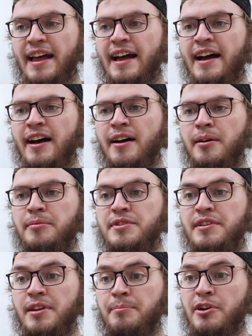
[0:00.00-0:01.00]

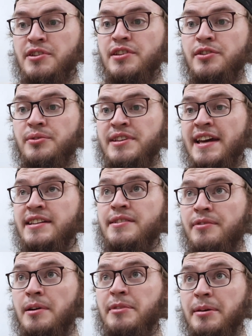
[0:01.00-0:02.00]
The person who takes it
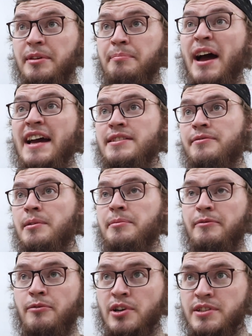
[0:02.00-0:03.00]
from them and buys it from
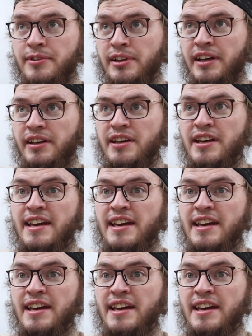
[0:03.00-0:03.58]
them forcefully,